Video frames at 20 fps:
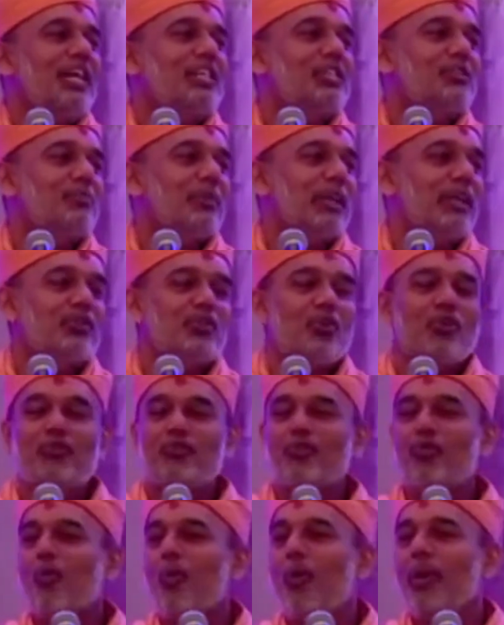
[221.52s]
aspect
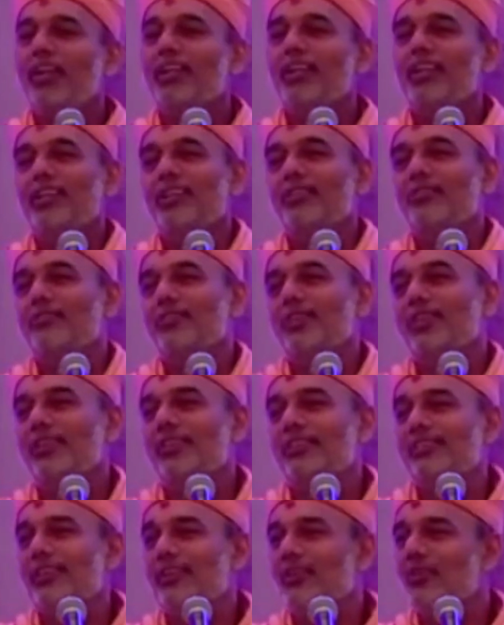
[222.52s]
of quantity
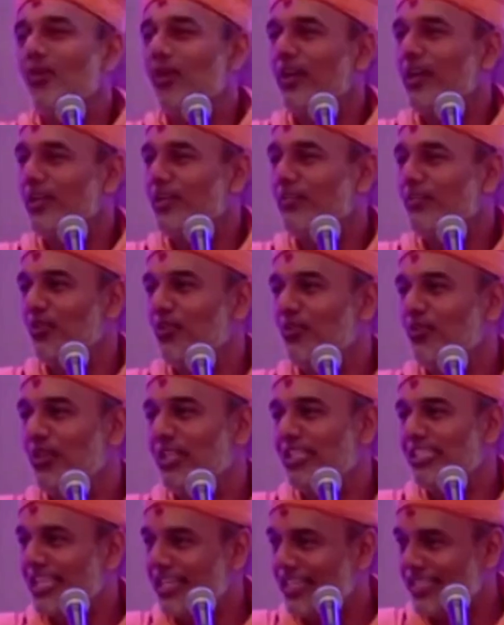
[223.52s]
fills and quality
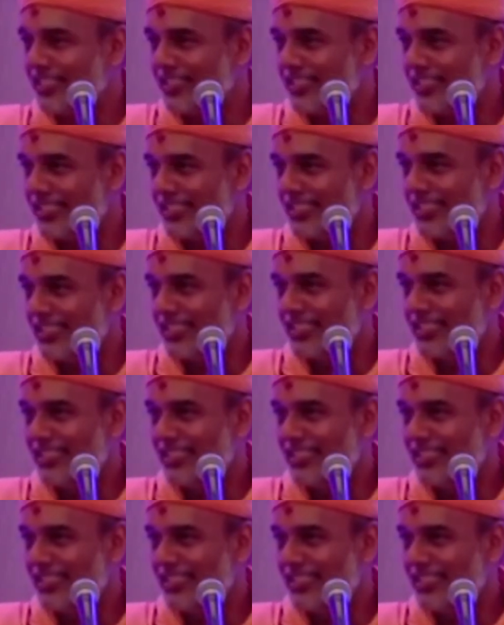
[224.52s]
fulfills is